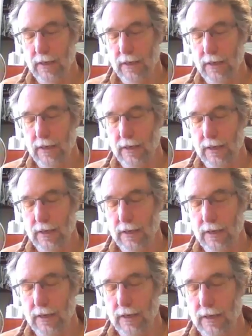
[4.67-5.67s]
and
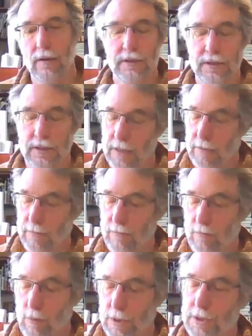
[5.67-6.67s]
I'm
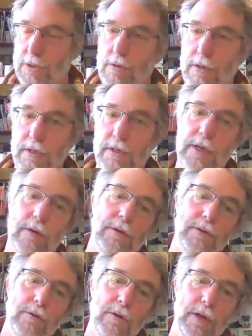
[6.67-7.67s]
in unceded
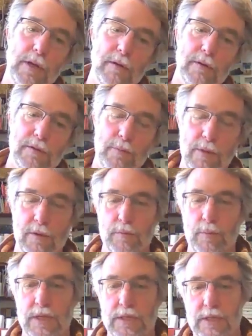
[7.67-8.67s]
Wet'suwet'en
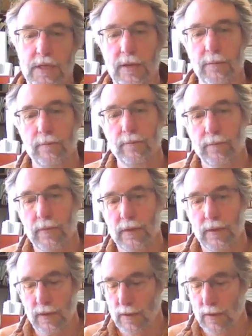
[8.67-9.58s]
territory here in Smithers, BC.